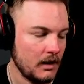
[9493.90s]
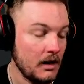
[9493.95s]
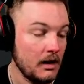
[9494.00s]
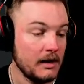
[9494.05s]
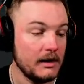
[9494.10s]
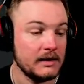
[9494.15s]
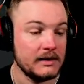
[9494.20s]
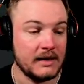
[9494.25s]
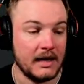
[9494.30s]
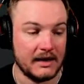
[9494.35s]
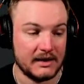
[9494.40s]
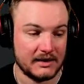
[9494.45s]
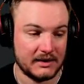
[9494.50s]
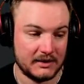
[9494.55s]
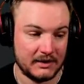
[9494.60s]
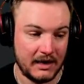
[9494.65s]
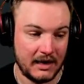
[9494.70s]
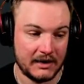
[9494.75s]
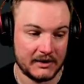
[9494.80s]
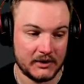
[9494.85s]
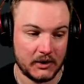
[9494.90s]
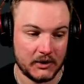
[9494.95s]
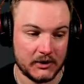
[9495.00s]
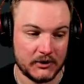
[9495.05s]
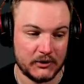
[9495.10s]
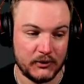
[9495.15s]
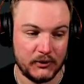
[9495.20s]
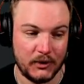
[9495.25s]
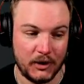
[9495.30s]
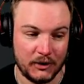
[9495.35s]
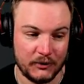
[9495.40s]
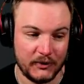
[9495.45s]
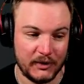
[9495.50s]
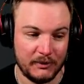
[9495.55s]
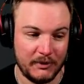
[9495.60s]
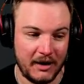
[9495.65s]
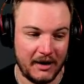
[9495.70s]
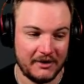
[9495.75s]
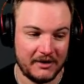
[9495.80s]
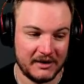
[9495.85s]
Yes, that is also true. Unreal
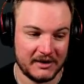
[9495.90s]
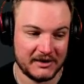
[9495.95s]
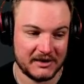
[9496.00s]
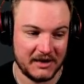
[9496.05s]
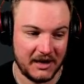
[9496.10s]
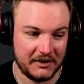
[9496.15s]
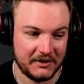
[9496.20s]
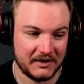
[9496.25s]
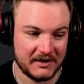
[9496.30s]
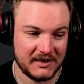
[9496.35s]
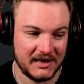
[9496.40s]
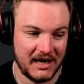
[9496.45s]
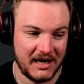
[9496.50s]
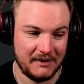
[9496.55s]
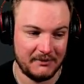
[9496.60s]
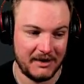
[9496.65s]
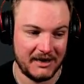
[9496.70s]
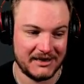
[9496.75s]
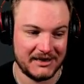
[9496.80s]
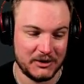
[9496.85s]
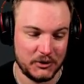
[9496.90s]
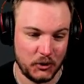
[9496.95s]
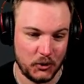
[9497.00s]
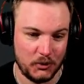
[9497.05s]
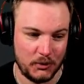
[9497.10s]
math is not the same as normal